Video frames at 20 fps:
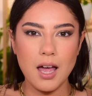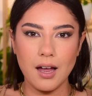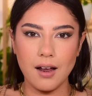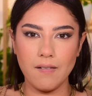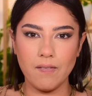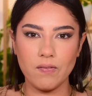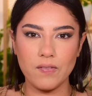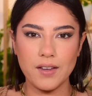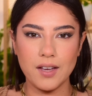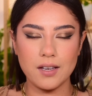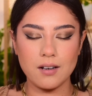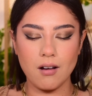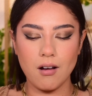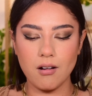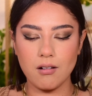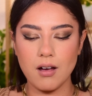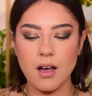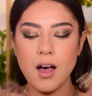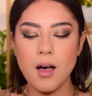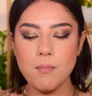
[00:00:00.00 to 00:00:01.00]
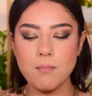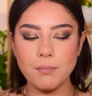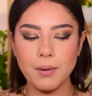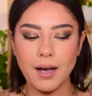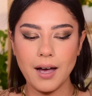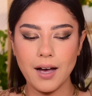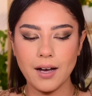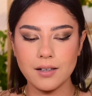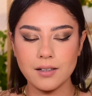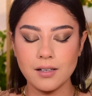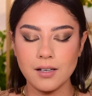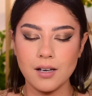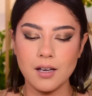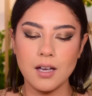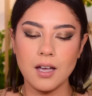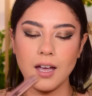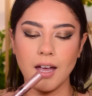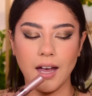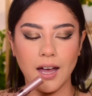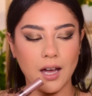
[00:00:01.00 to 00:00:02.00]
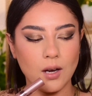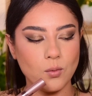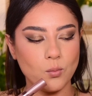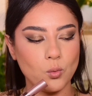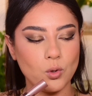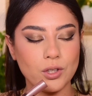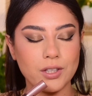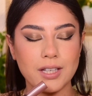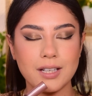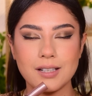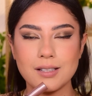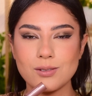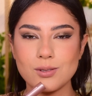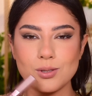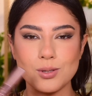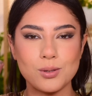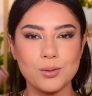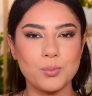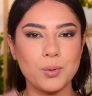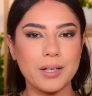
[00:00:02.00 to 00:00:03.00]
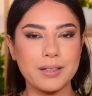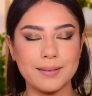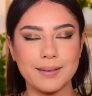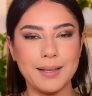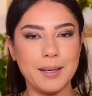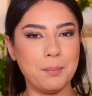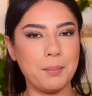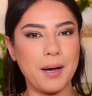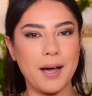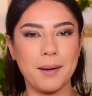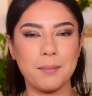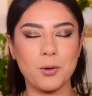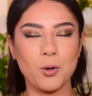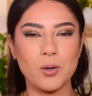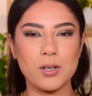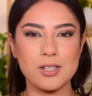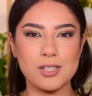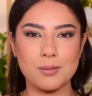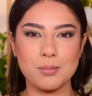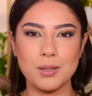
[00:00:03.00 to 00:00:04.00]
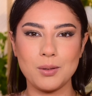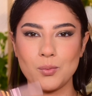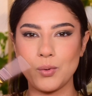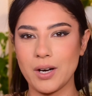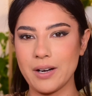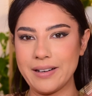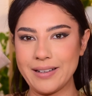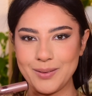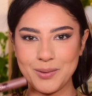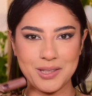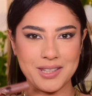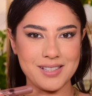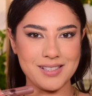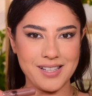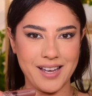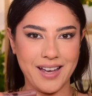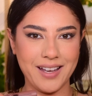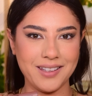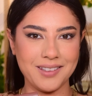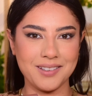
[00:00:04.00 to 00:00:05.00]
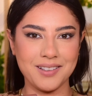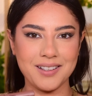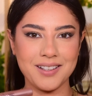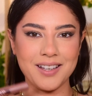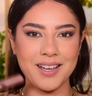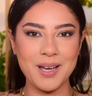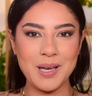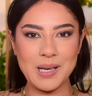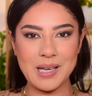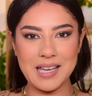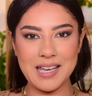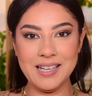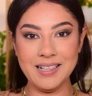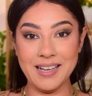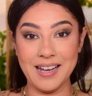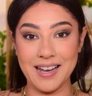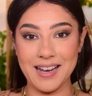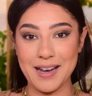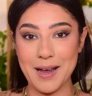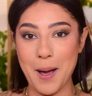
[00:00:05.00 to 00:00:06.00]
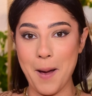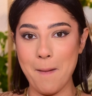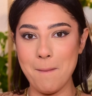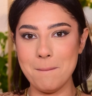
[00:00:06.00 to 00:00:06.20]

and then I'll come back and we'll get into what lip I'm going to be wearing with this eye look in a